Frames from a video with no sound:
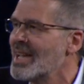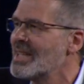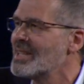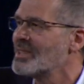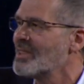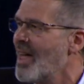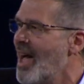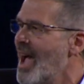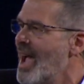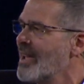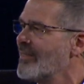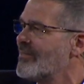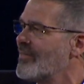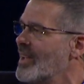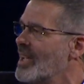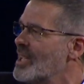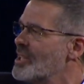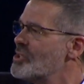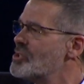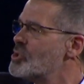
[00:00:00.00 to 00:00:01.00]
and life
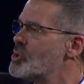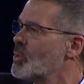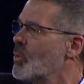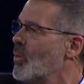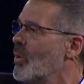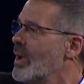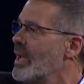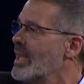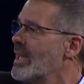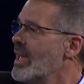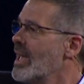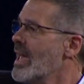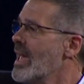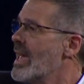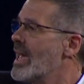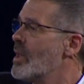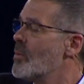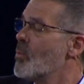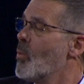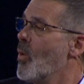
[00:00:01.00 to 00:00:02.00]
and joy,
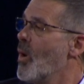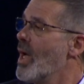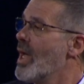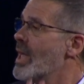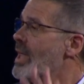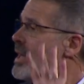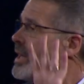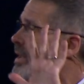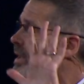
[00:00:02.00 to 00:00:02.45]
and one